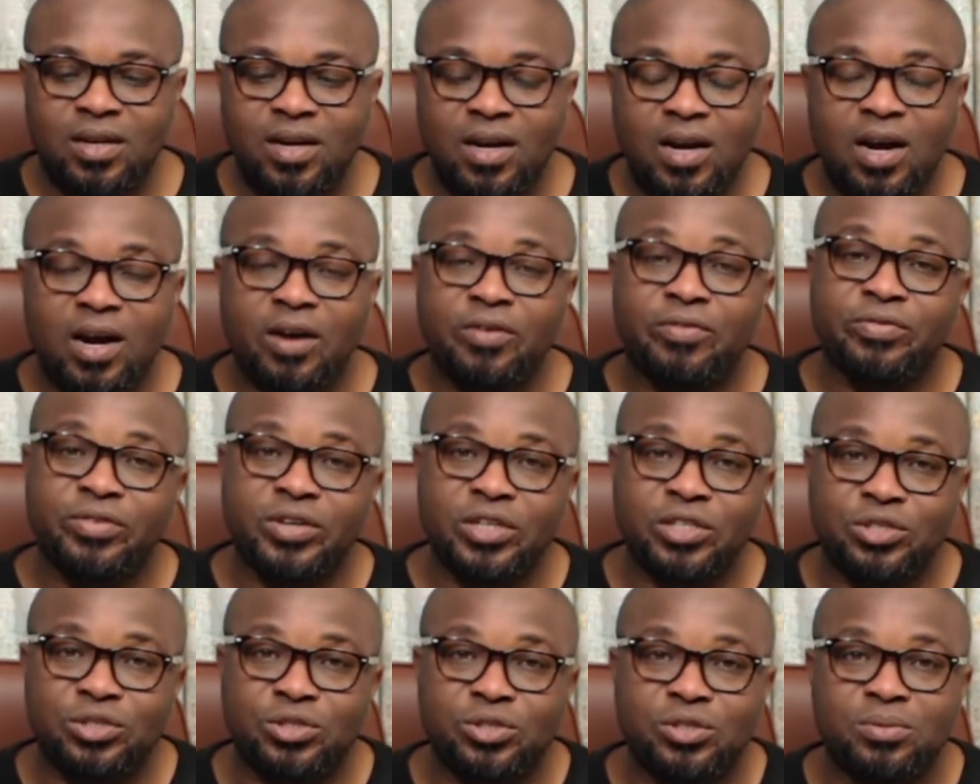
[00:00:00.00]
have
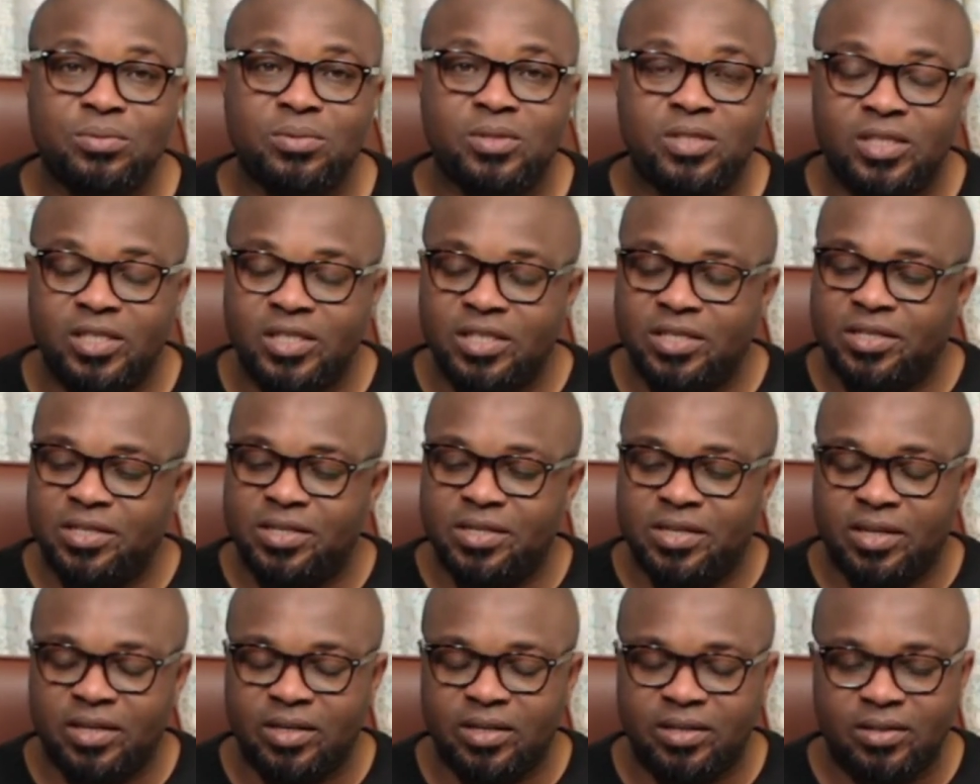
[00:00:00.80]
resumed this
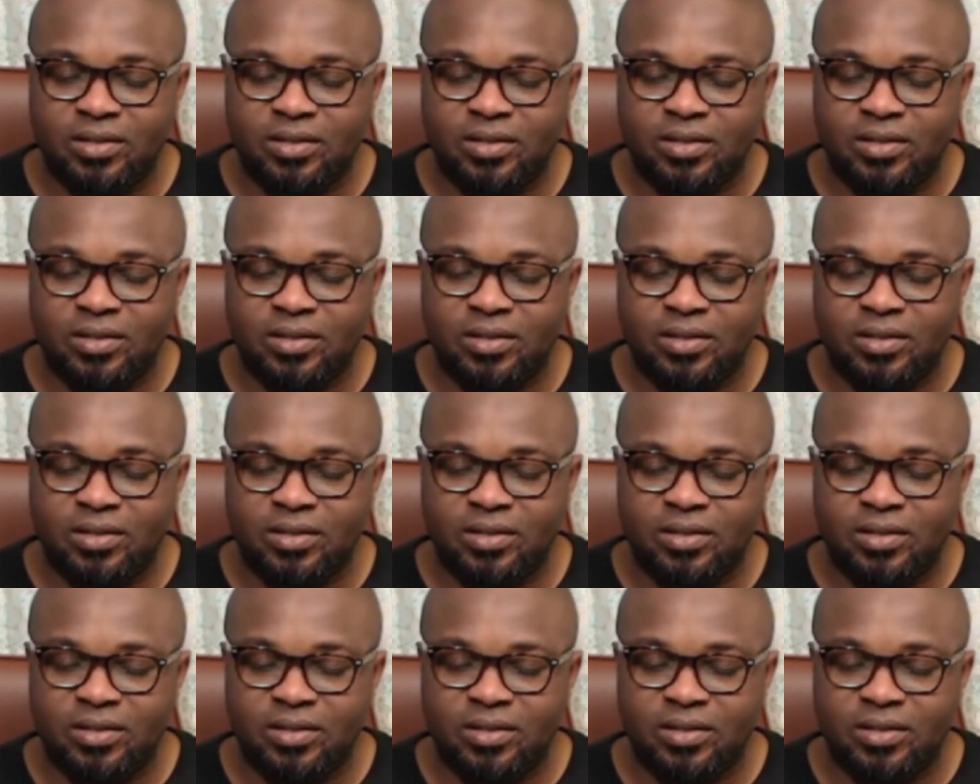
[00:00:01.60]
year.